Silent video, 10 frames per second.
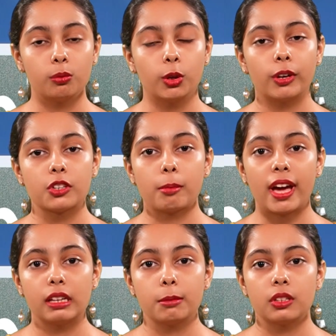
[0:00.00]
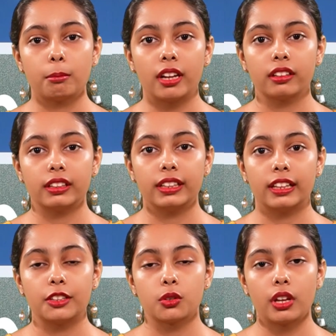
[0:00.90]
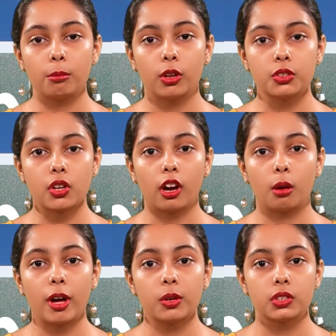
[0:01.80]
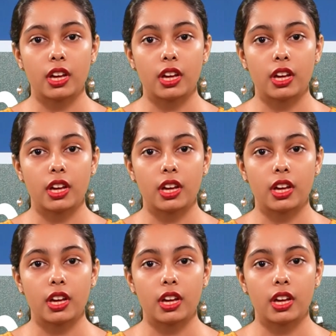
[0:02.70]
viewers, my name is Eemaan Khalil and today I'm going to talk about